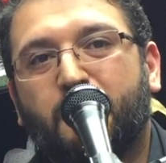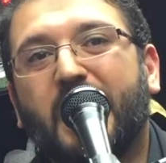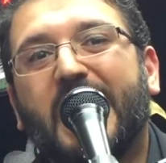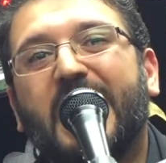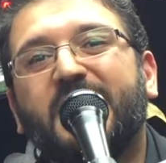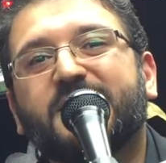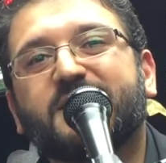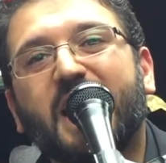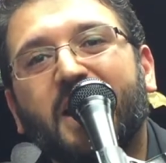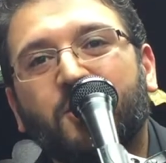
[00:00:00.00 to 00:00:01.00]
By any
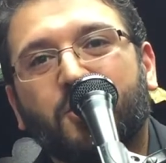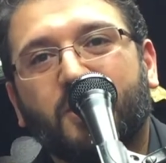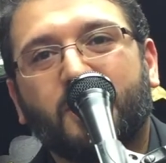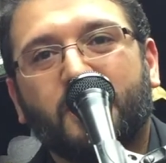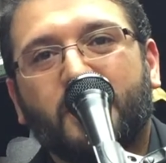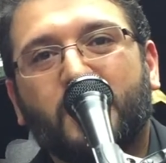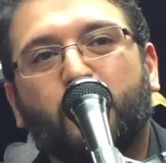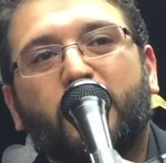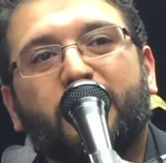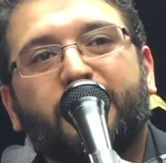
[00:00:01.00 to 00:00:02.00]
standard, it
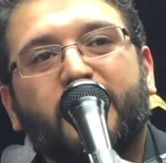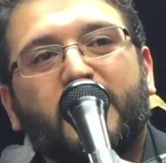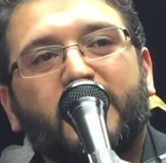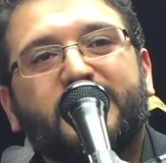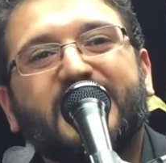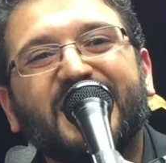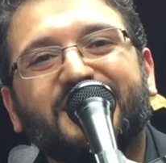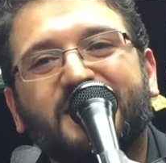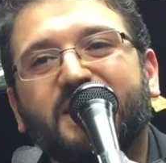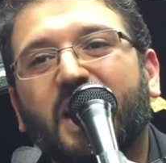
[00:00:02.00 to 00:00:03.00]
would have
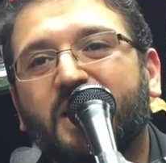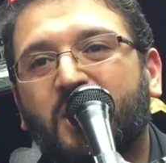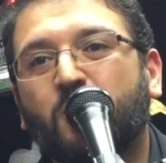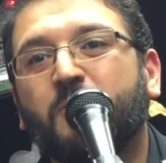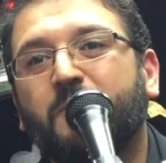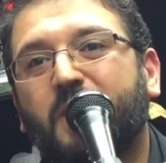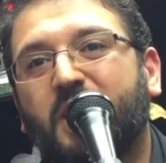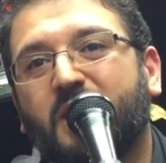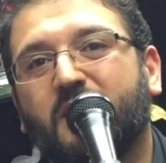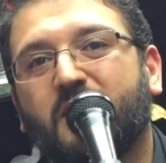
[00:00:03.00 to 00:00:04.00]
tested any human
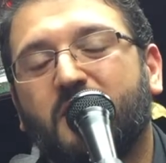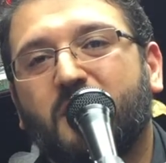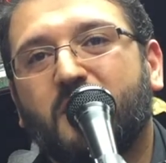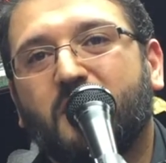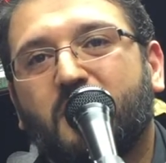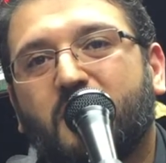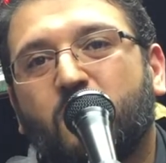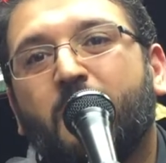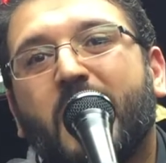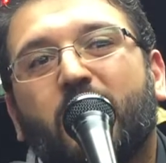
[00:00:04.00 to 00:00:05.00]
being,
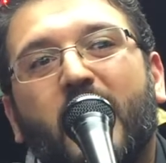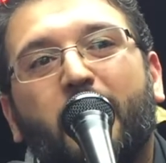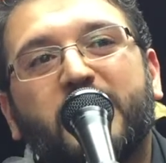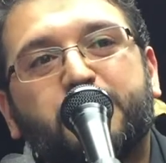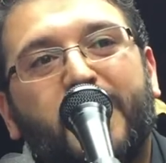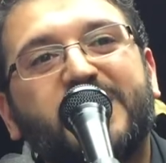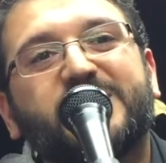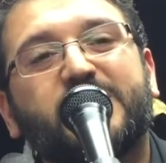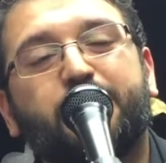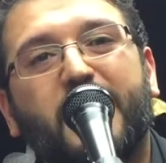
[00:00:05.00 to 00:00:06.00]
no matter how much
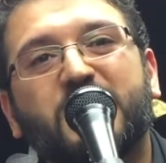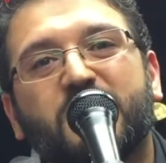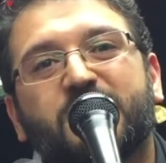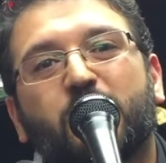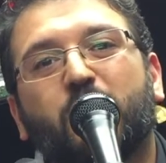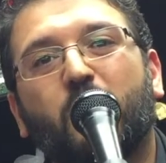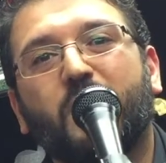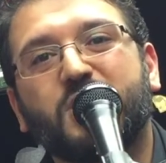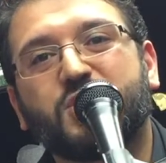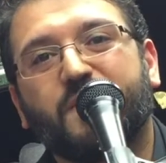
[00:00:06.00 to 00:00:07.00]
patience or
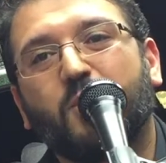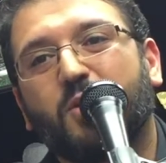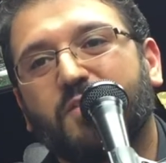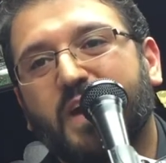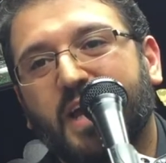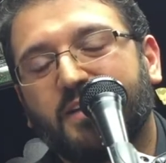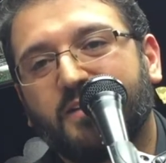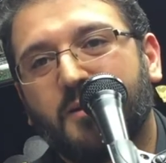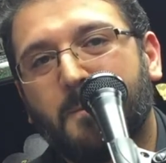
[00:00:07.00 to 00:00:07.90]
courage they would have had.